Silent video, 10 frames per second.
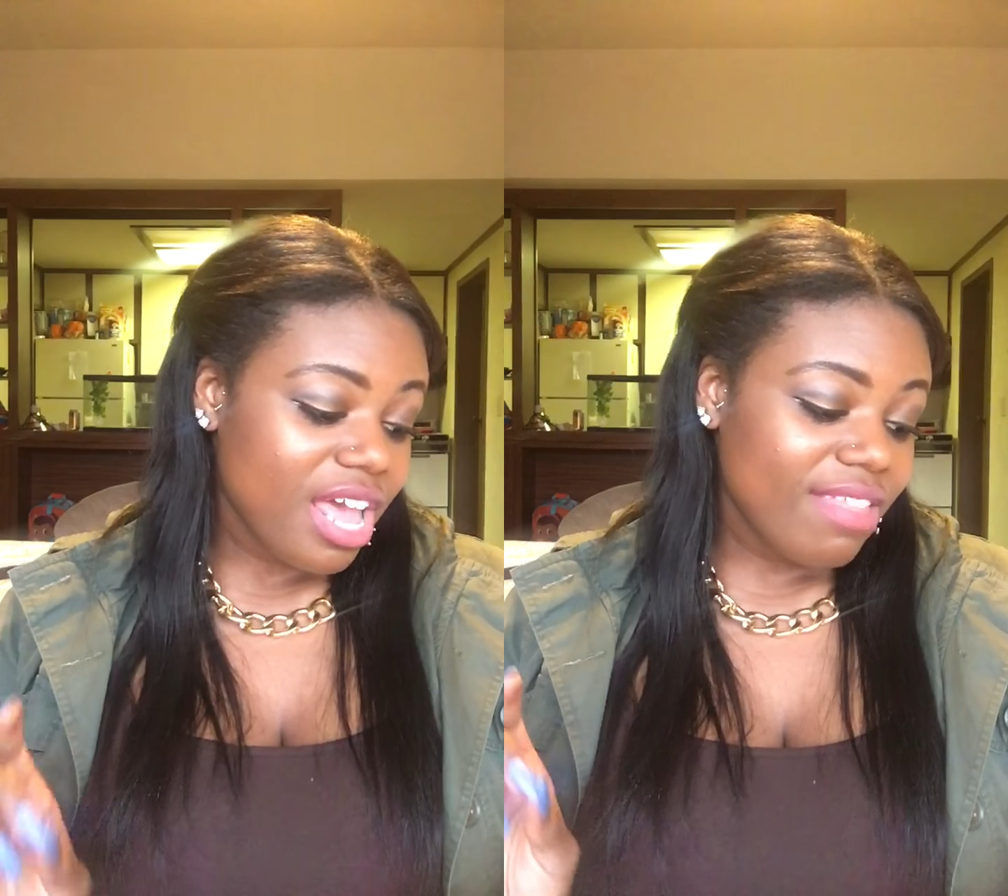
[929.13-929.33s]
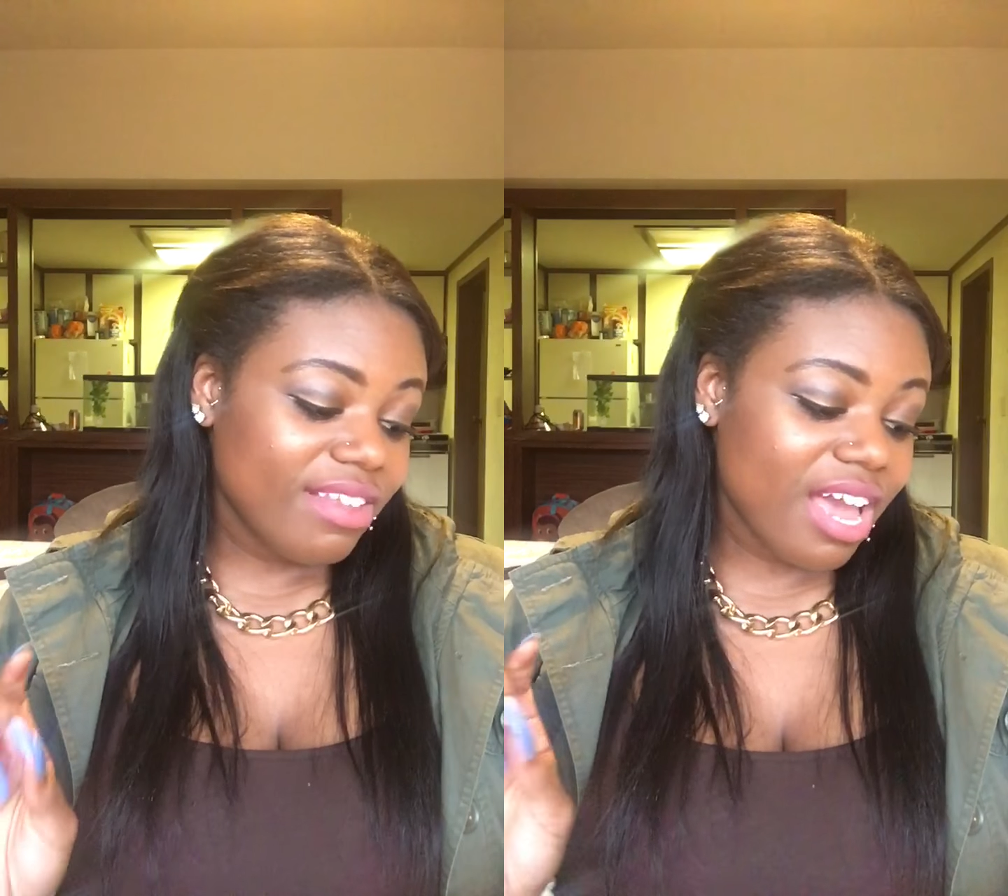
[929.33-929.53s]

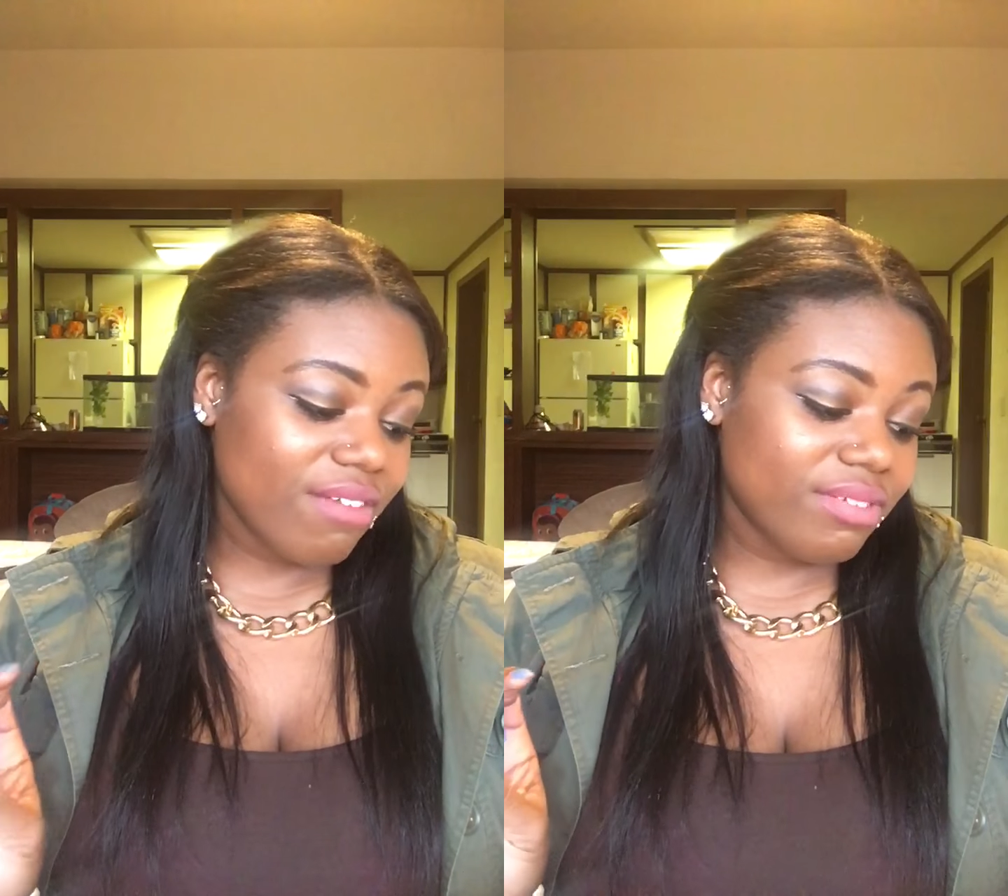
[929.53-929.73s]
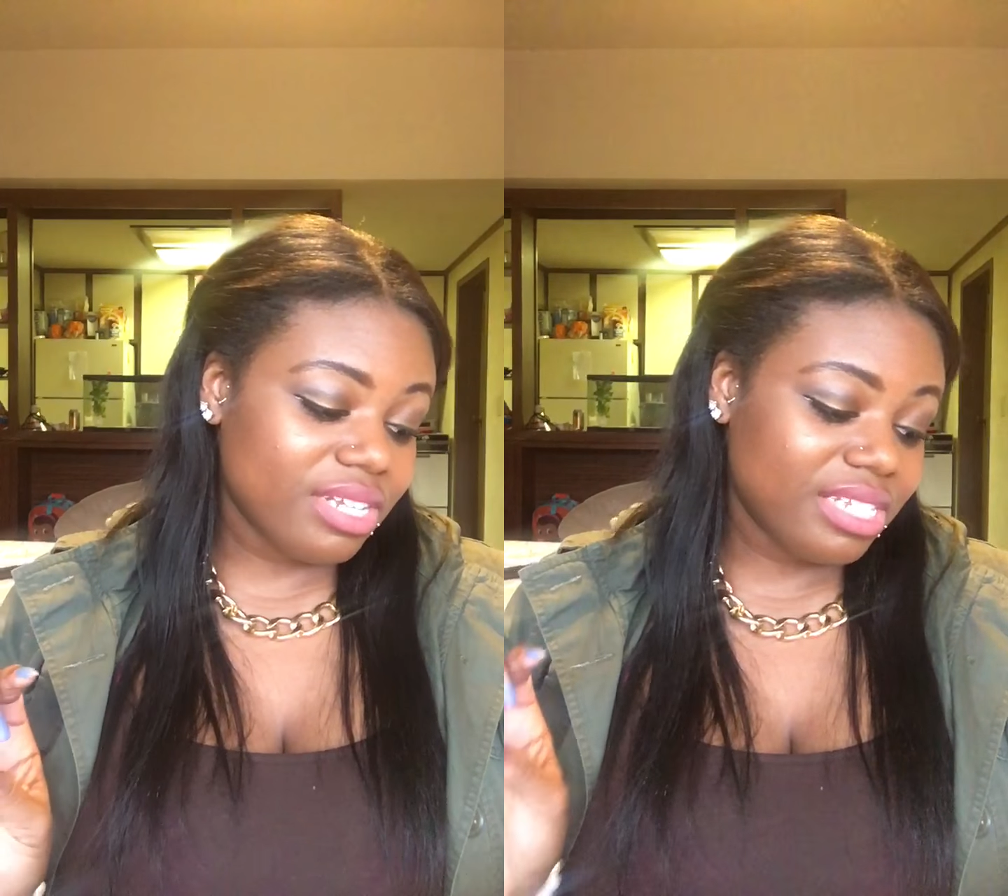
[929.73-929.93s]
than
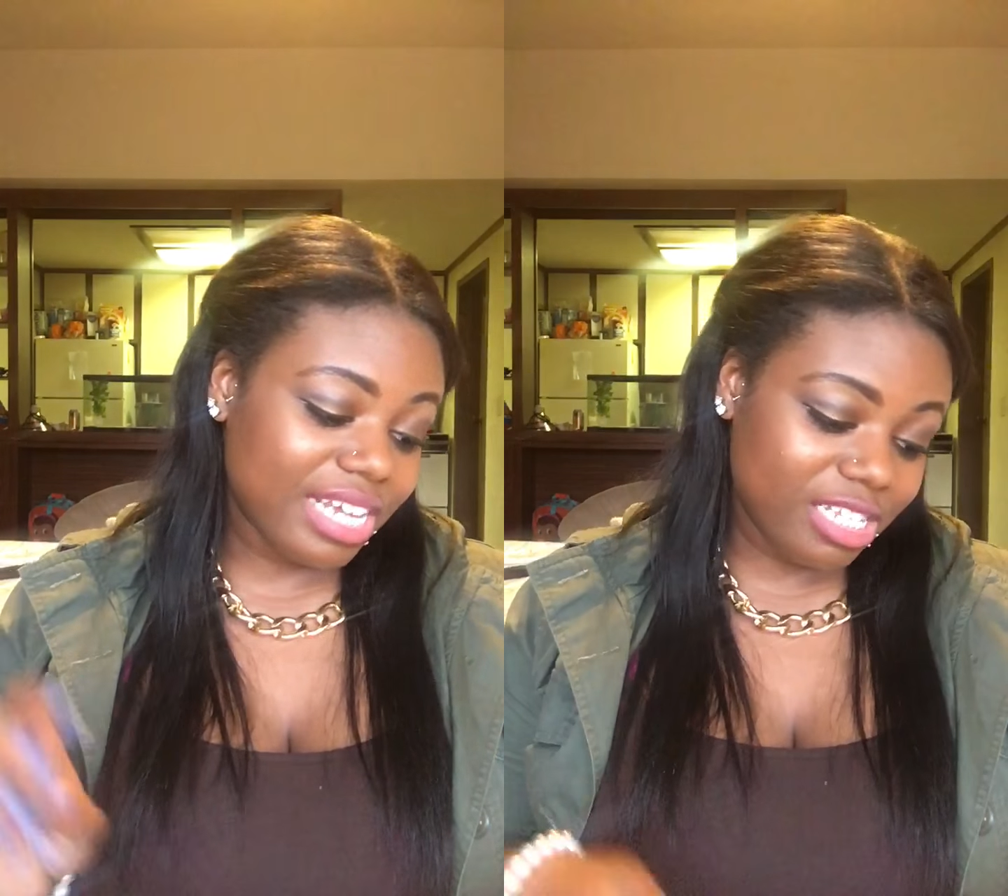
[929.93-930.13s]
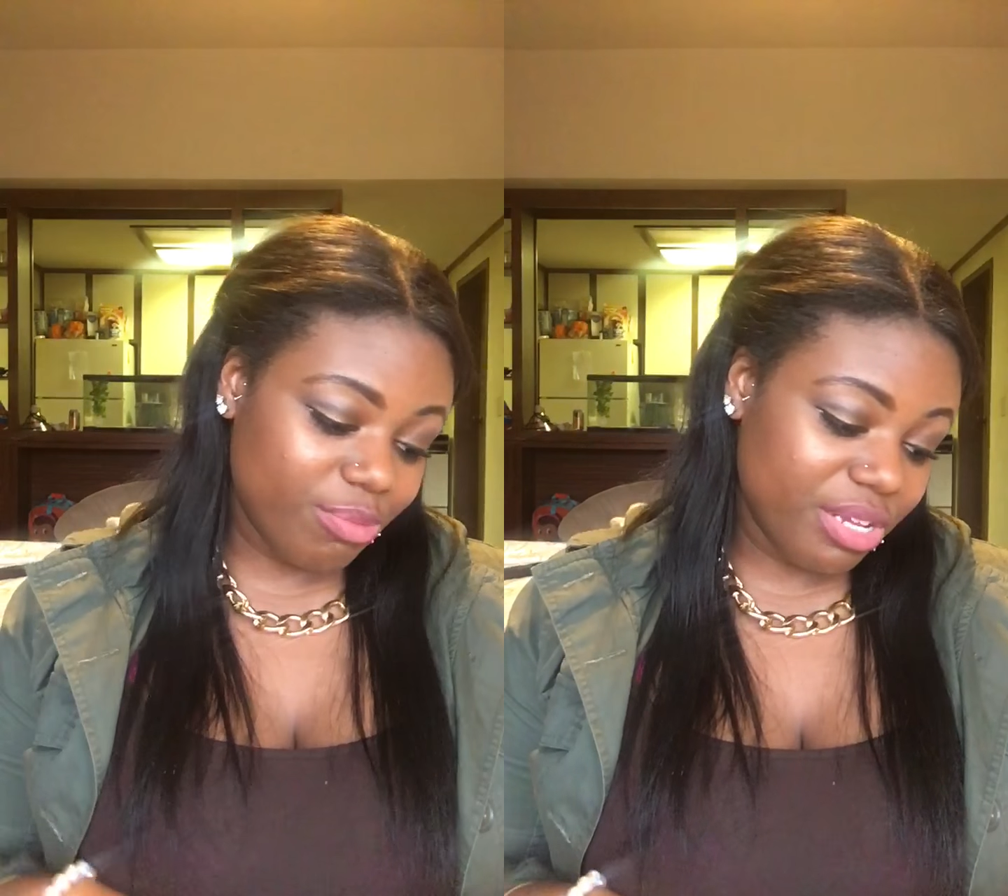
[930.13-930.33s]
having a
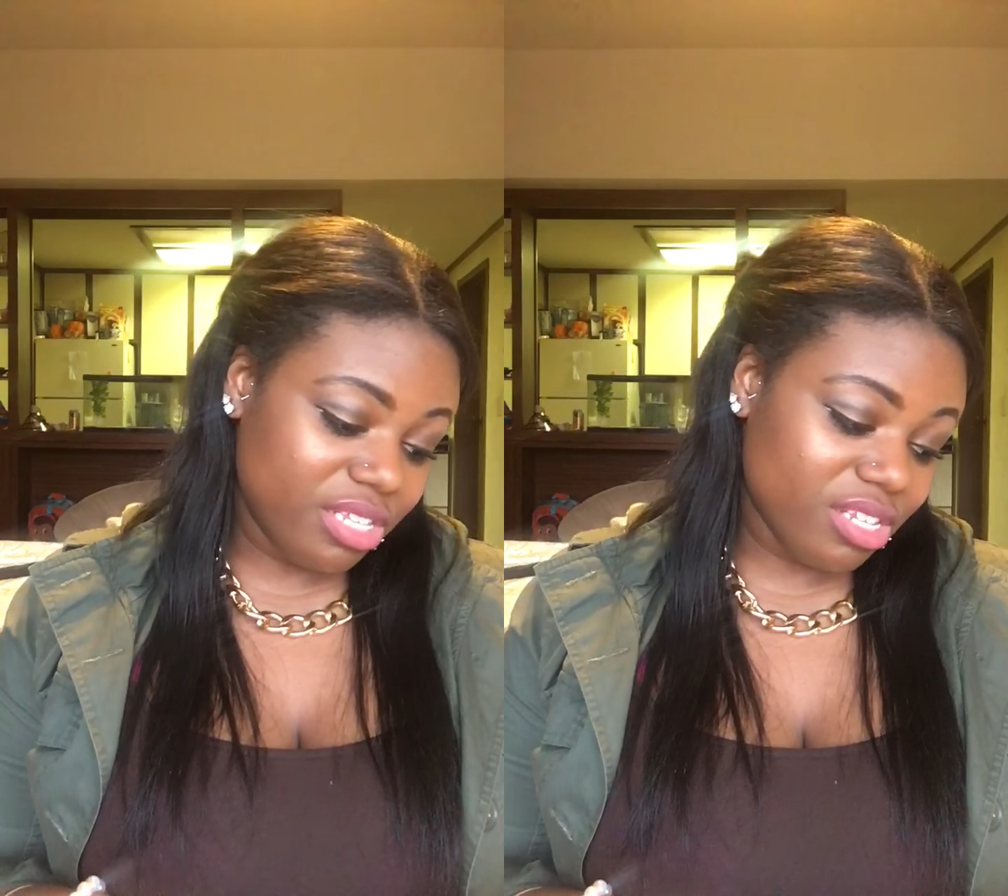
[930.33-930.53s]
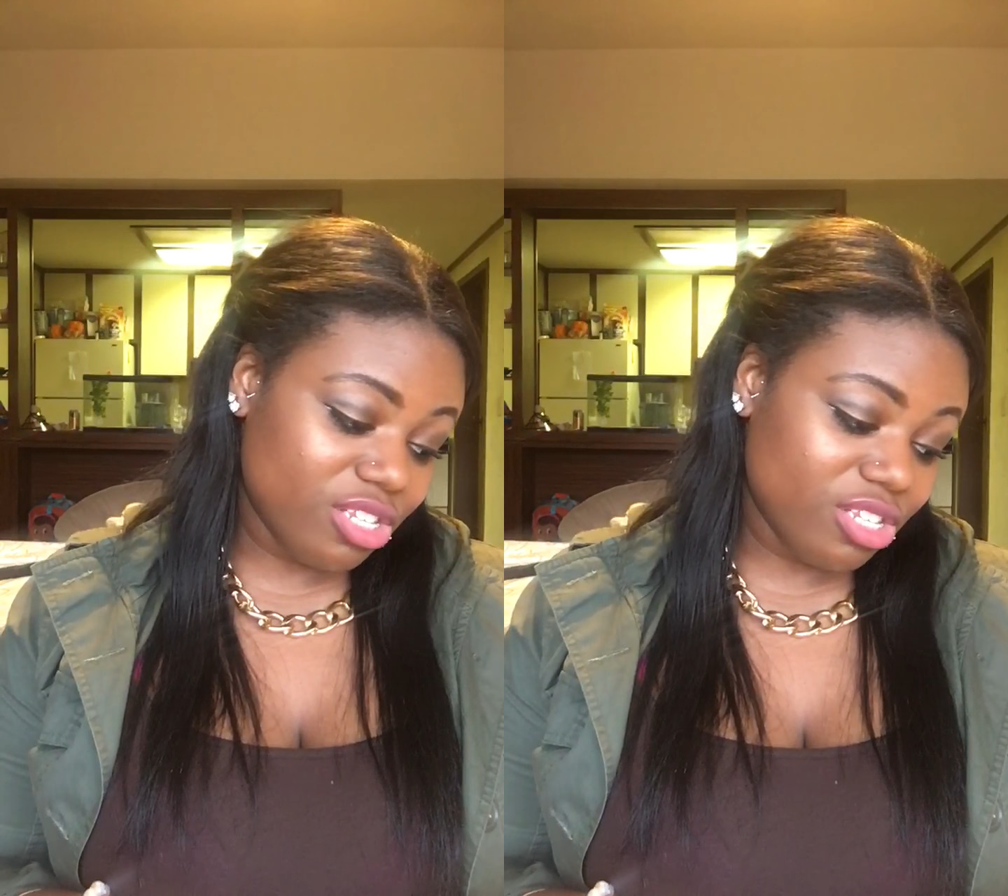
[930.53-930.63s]
slice of pizza.